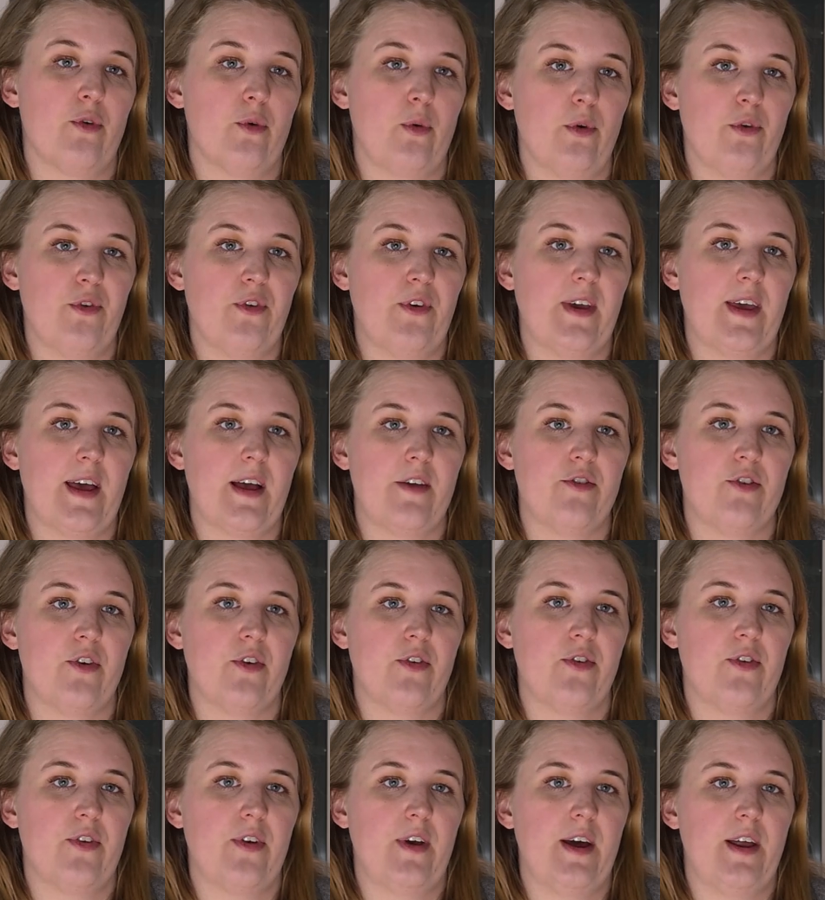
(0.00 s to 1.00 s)
tools and
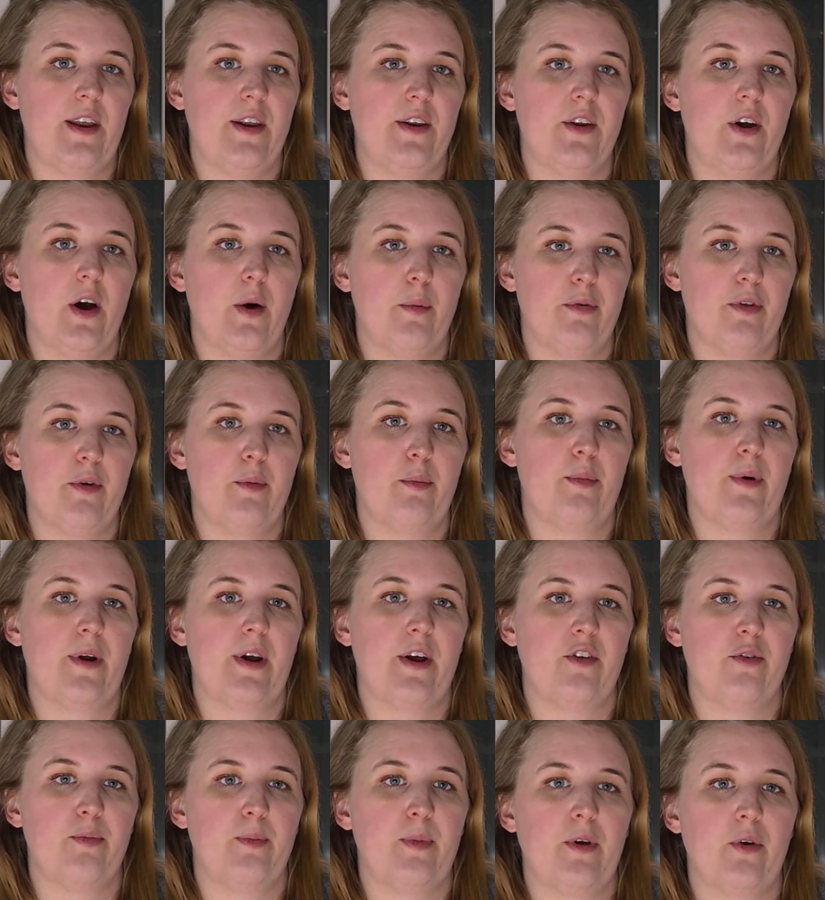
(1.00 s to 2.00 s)
gadgets and up the
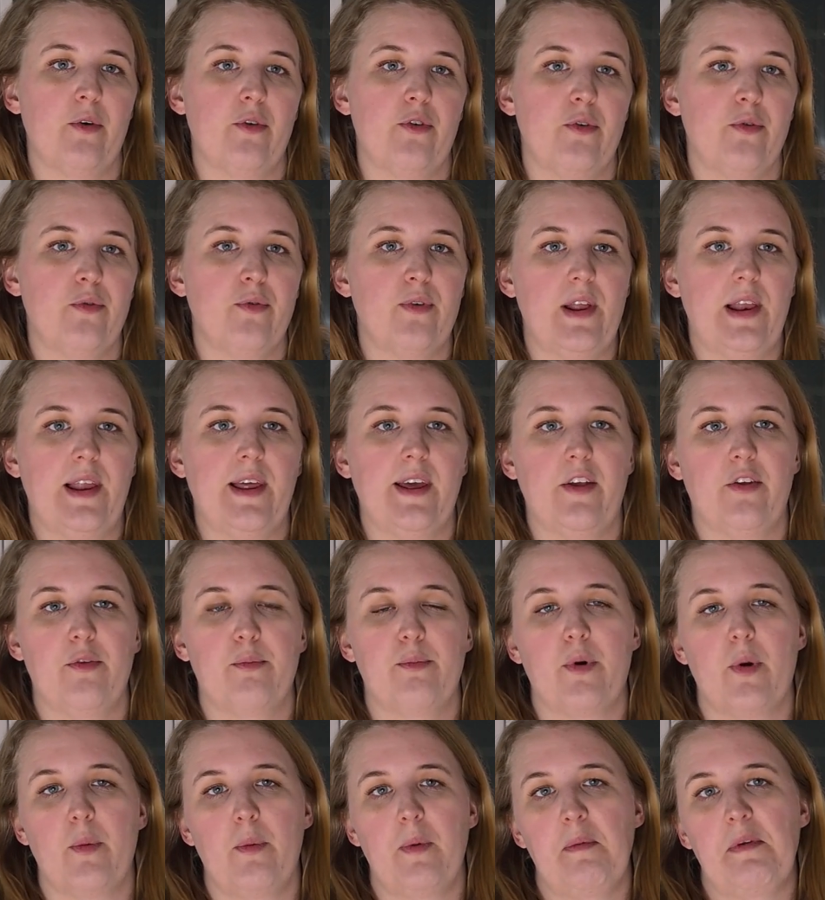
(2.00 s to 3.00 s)
price because you feel like it's
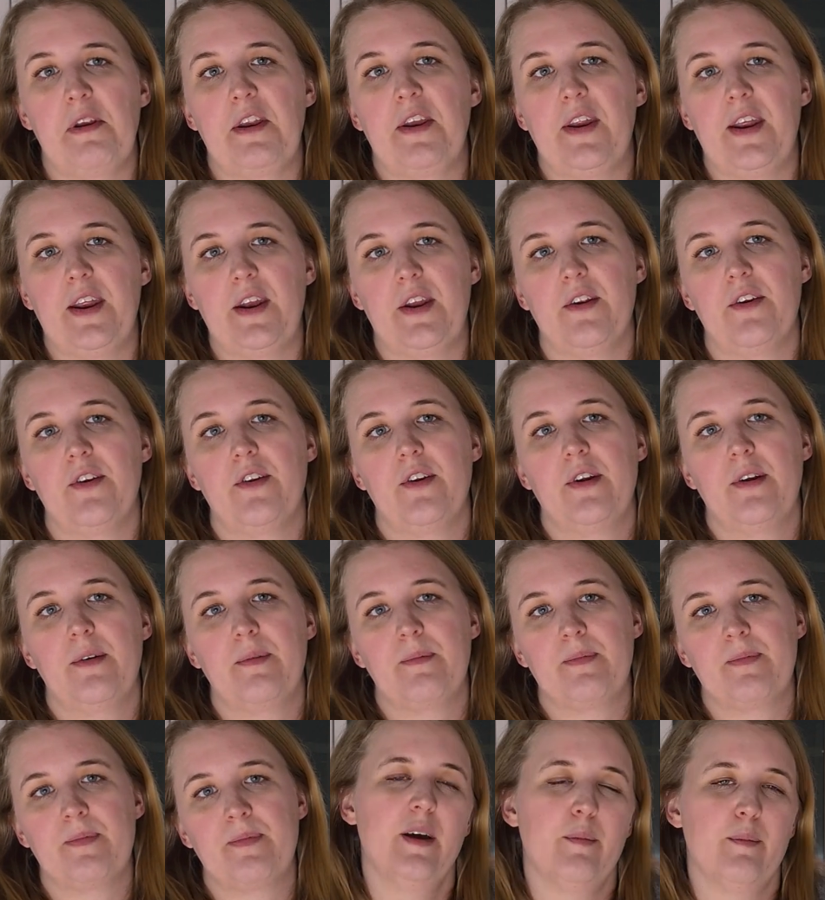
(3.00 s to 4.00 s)
probably needed.
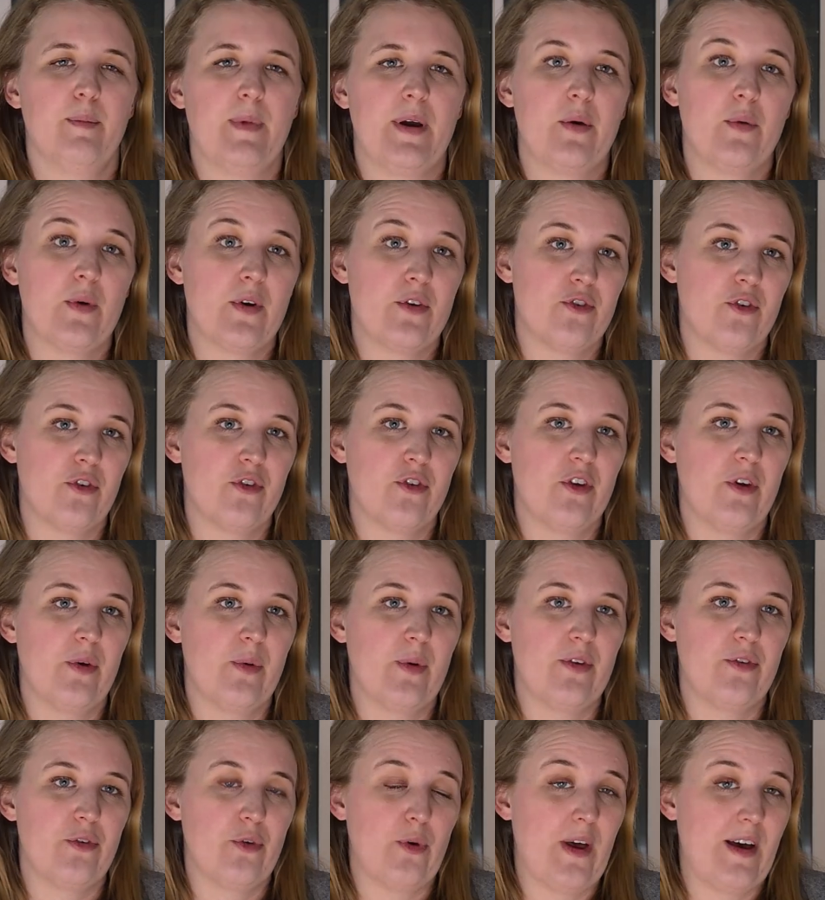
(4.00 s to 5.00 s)
My question to you
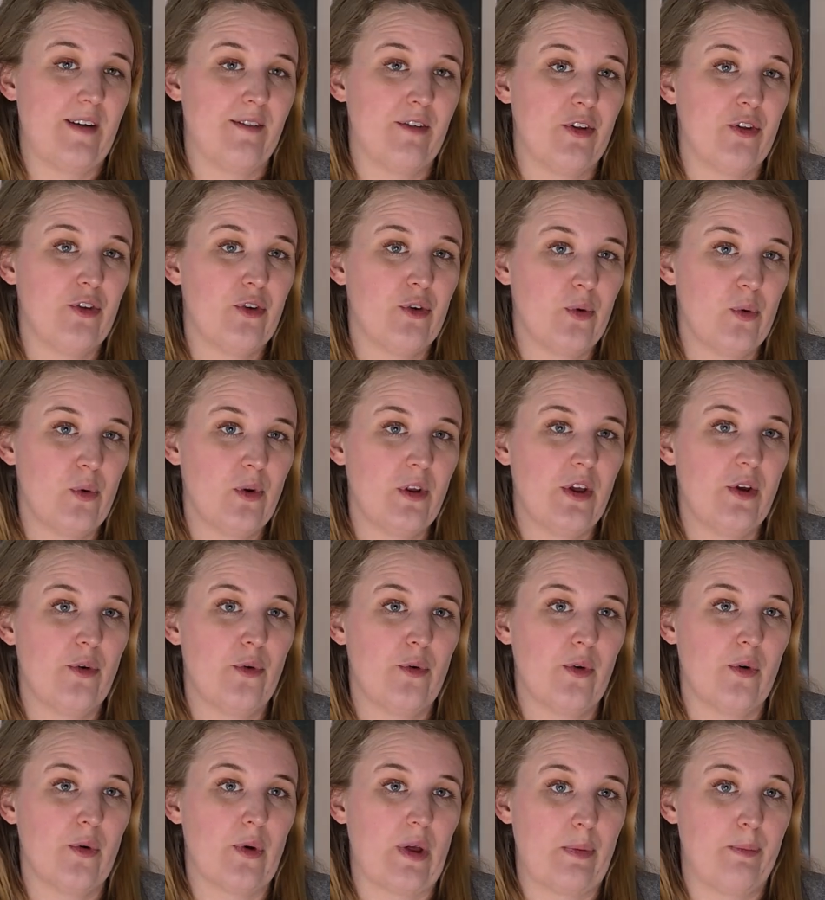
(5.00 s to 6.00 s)
is, do you have a tool
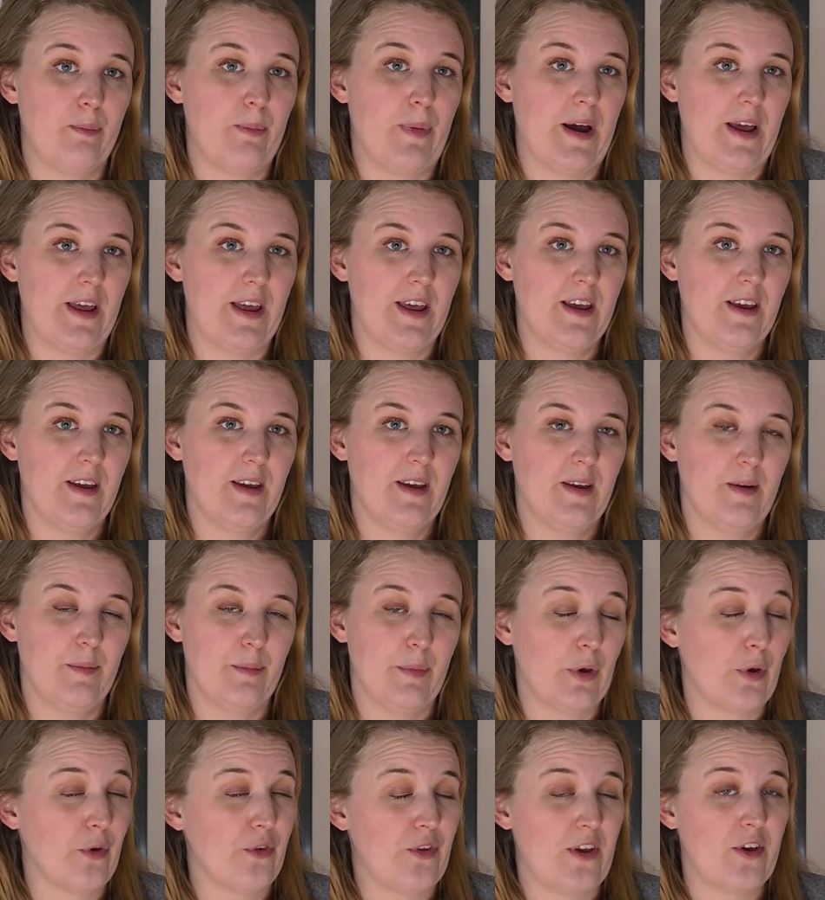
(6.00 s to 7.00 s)
you regret buying?
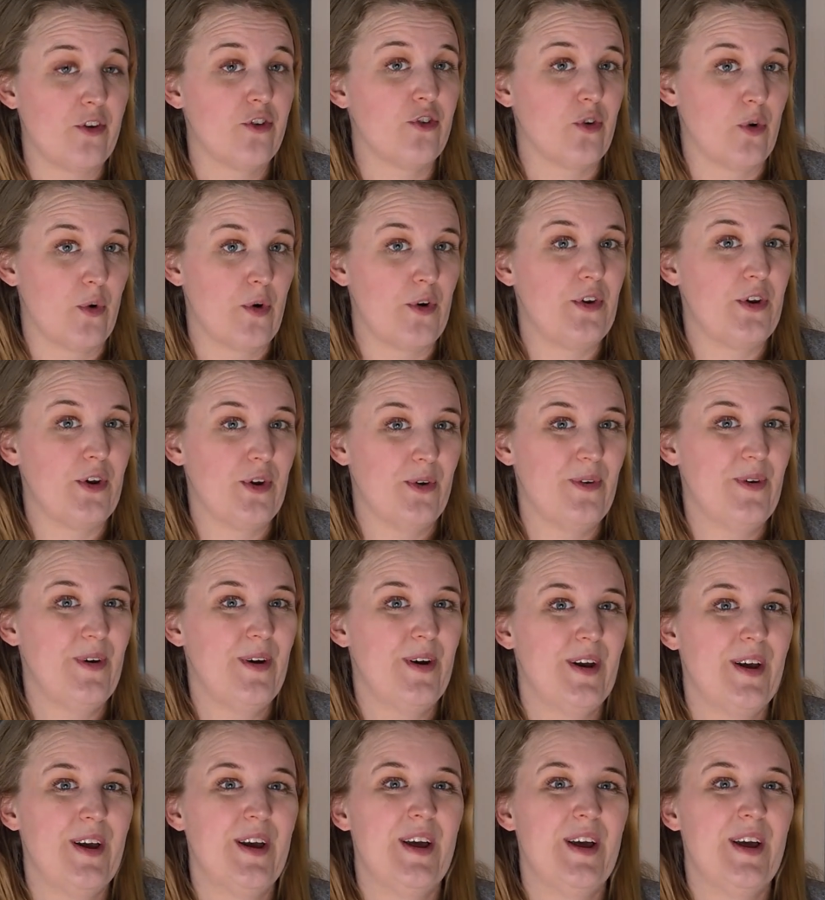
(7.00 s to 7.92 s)
Because I sure do.